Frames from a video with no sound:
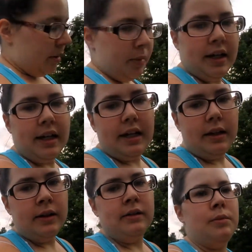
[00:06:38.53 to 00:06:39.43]
But
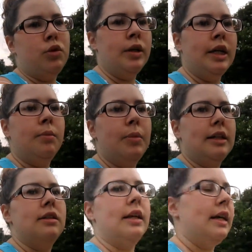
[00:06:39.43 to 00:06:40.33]
anyways, I'm going
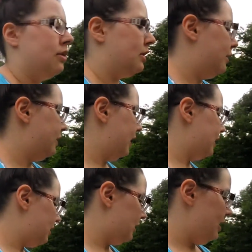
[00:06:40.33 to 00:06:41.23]
back to the house now, I guess.